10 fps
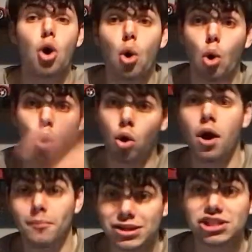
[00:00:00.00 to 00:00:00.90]
or
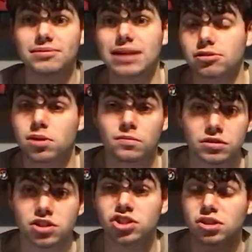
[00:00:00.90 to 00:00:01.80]
be shipped out somewhere
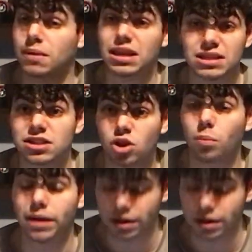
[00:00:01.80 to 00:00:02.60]
else in the summer, as he's not